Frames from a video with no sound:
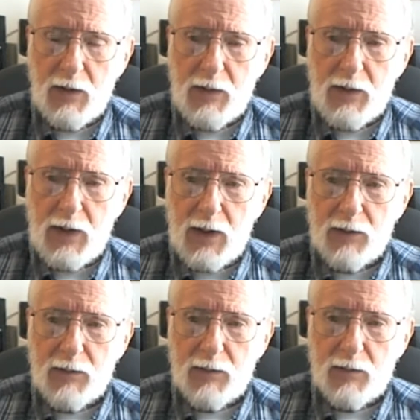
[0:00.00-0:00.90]

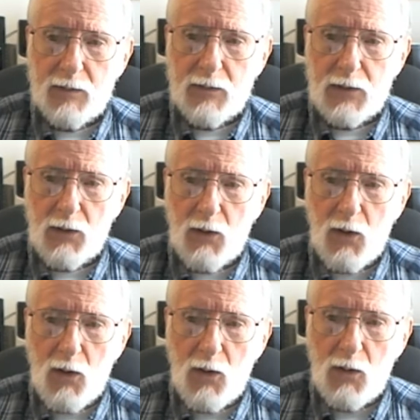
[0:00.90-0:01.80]
And they're
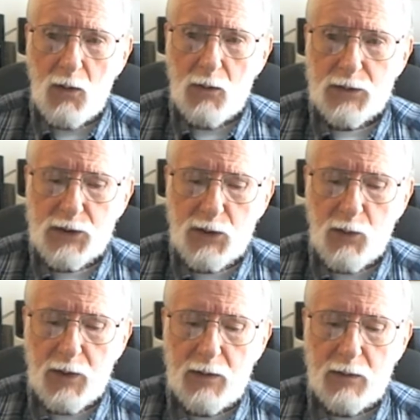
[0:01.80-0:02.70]
all
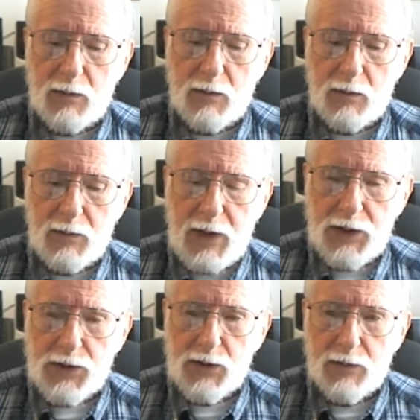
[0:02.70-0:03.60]
showing
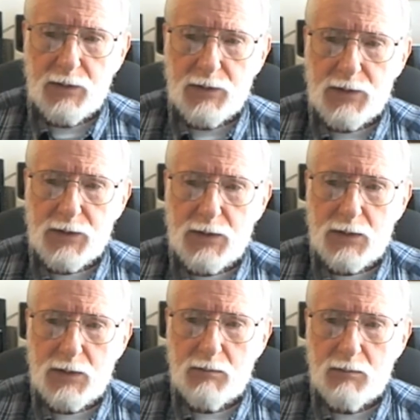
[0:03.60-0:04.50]

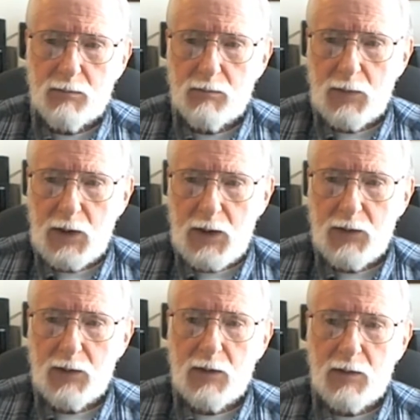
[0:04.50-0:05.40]
nations,
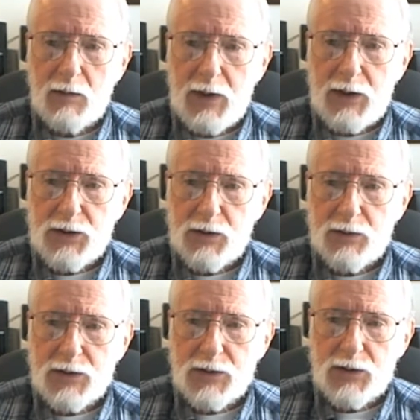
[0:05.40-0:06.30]
heathen
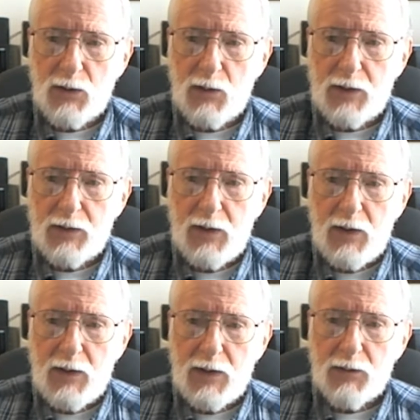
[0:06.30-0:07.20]
nations, and so on
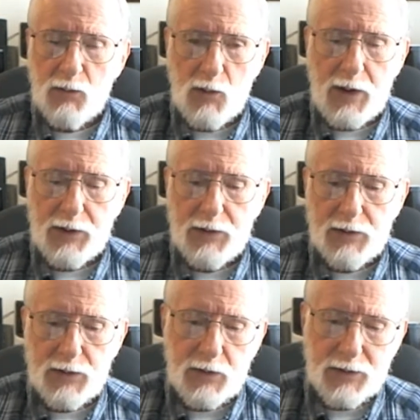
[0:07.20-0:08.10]
in red.
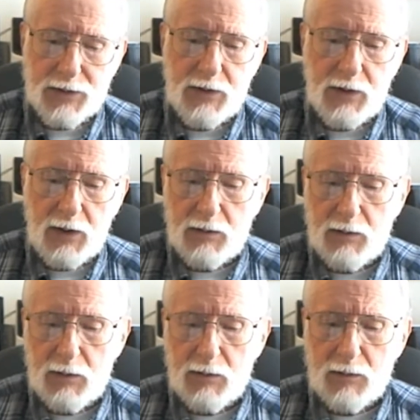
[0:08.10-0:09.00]
So you can see that
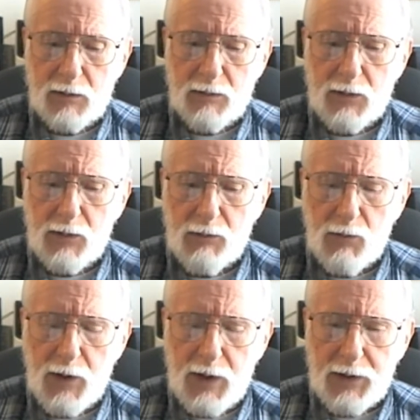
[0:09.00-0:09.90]
they're in
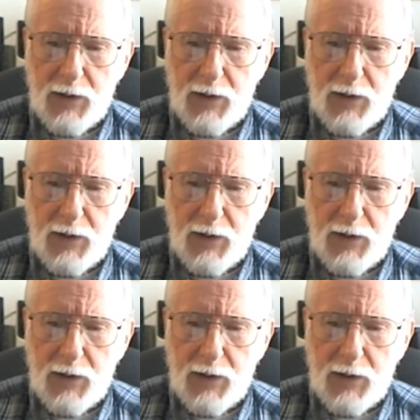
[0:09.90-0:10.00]
red.